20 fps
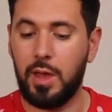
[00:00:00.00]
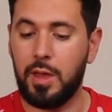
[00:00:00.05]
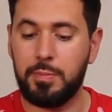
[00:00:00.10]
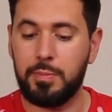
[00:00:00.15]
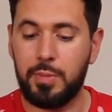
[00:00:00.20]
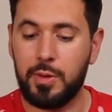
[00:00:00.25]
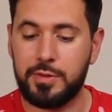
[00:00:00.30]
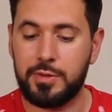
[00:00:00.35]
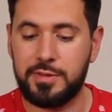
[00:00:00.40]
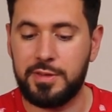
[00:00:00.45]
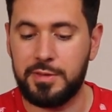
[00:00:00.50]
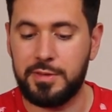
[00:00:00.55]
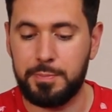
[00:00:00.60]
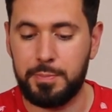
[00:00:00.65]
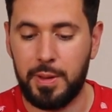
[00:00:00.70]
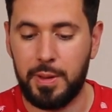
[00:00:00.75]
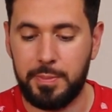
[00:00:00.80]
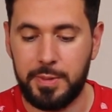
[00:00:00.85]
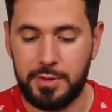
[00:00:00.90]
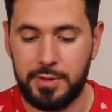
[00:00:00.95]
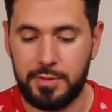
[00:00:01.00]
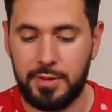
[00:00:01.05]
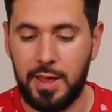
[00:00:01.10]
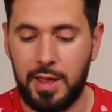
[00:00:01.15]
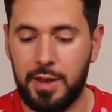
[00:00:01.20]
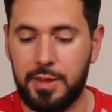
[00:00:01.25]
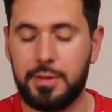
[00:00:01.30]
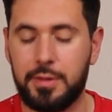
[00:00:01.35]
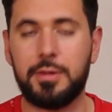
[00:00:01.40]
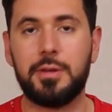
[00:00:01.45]
unbox this puppy
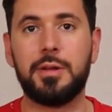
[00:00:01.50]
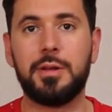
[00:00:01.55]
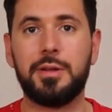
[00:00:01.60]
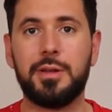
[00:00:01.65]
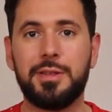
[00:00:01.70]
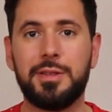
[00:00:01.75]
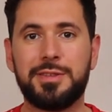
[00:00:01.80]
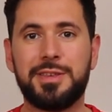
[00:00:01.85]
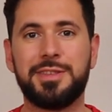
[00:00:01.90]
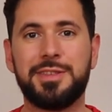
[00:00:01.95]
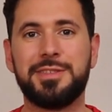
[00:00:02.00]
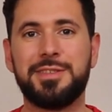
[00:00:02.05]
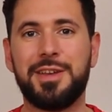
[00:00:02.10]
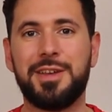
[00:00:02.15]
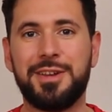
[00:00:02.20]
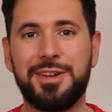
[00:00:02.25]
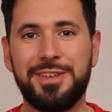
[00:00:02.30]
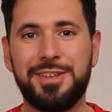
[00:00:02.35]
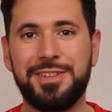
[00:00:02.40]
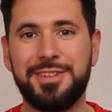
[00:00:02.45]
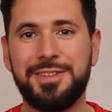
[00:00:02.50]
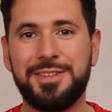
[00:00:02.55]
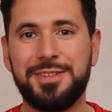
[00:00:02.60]
together. Let's get started.